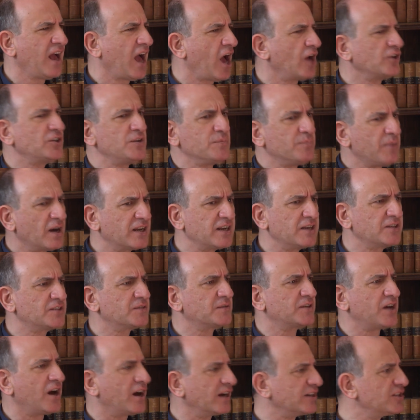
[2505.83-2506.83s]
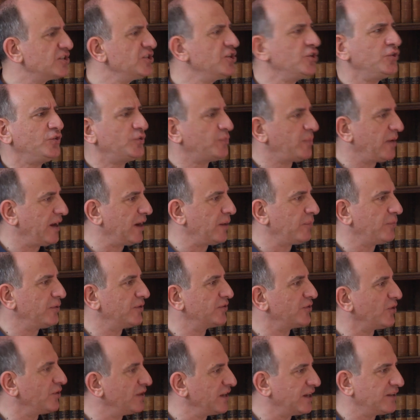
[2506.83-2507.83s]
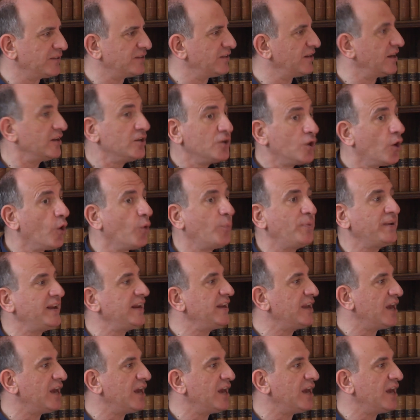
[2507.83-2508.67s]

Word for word: How do you monetize newspapers on the internet? Nobody